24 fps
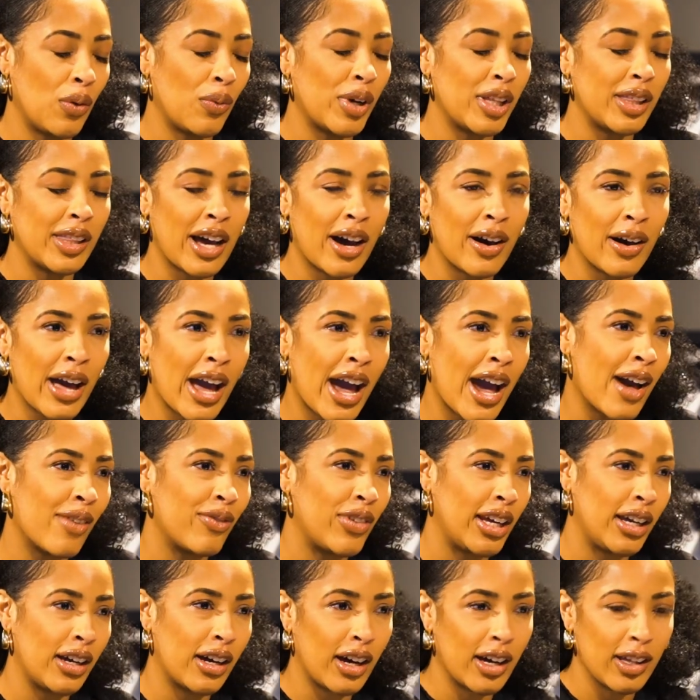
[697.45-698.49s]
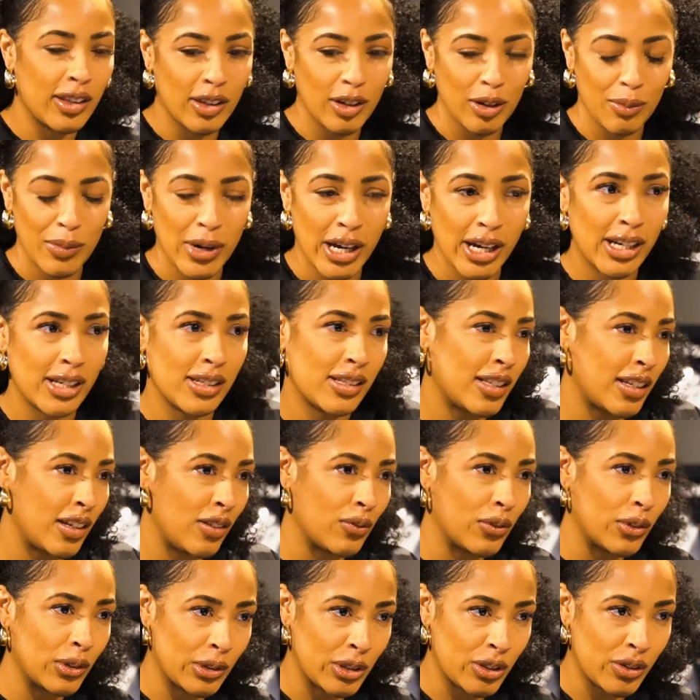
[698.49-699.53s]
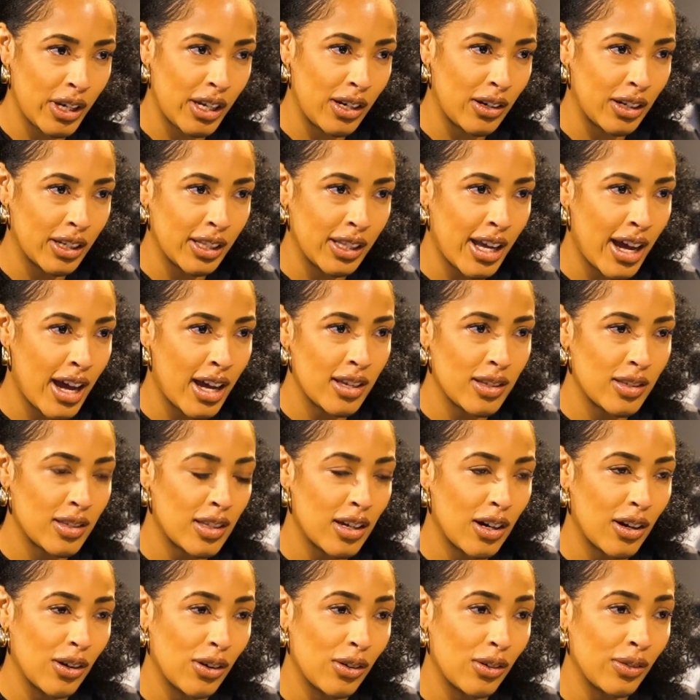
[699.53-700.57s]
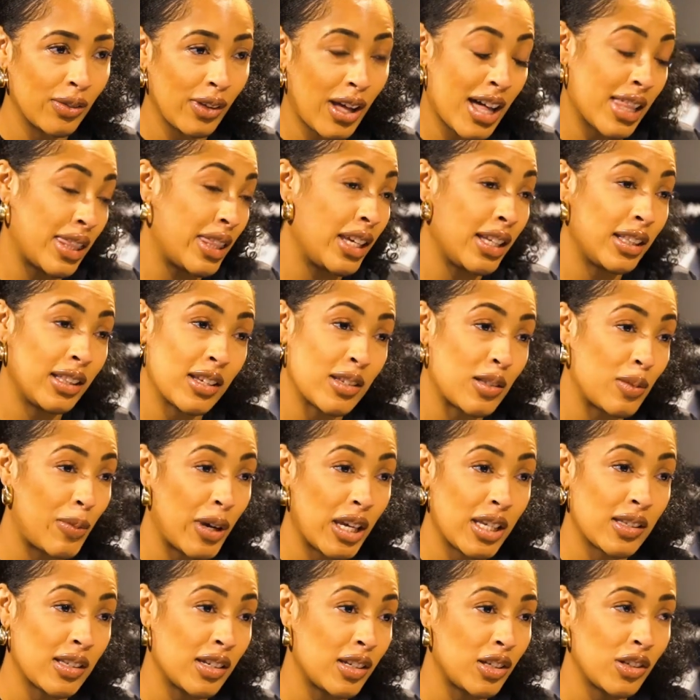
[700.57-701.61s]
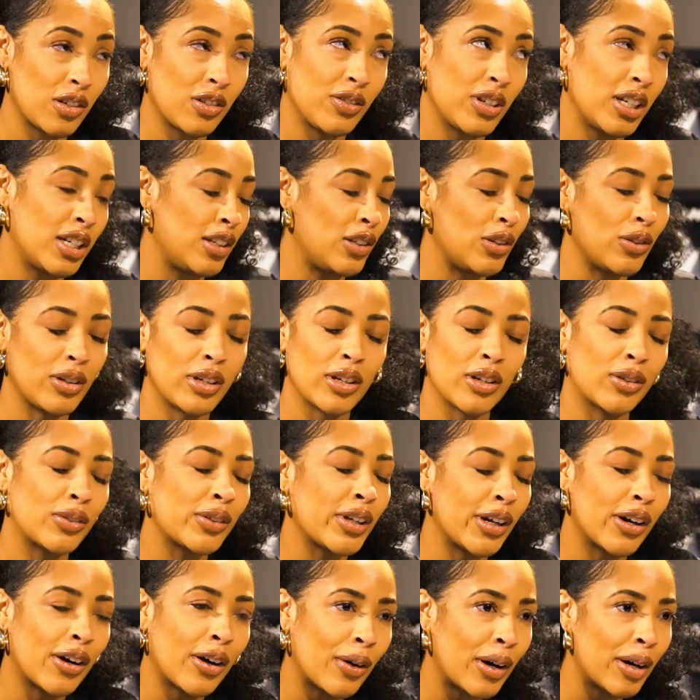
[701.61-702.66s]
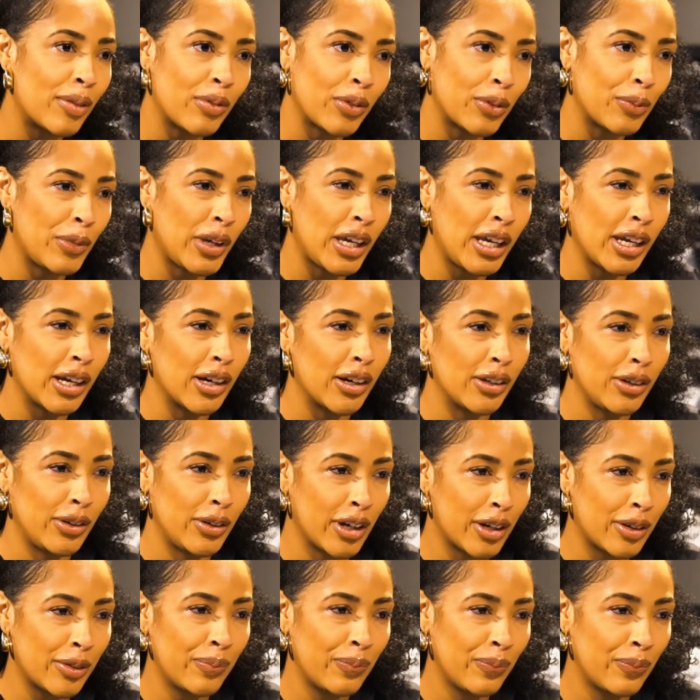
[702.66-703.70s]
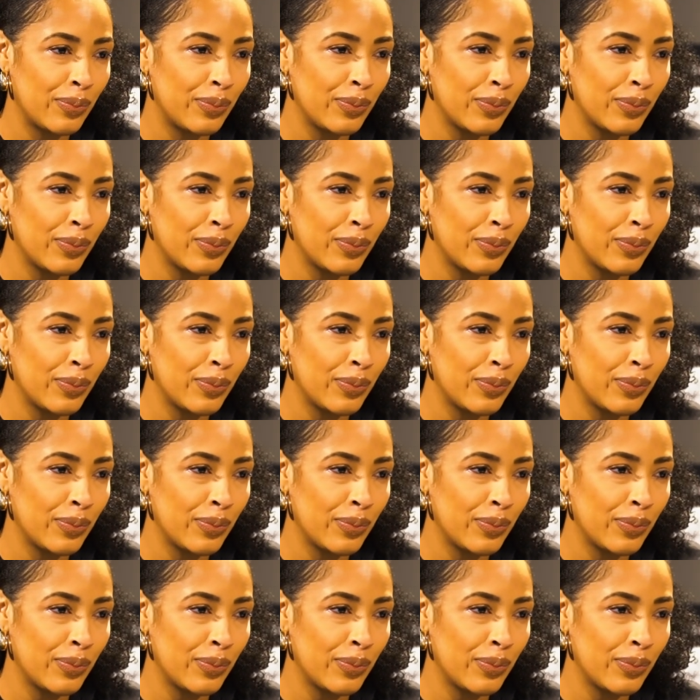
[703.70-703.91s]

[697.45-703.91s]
without having other minds infiltrate on that. So I Facts. think the space that you're in, you can only go up from here, you know?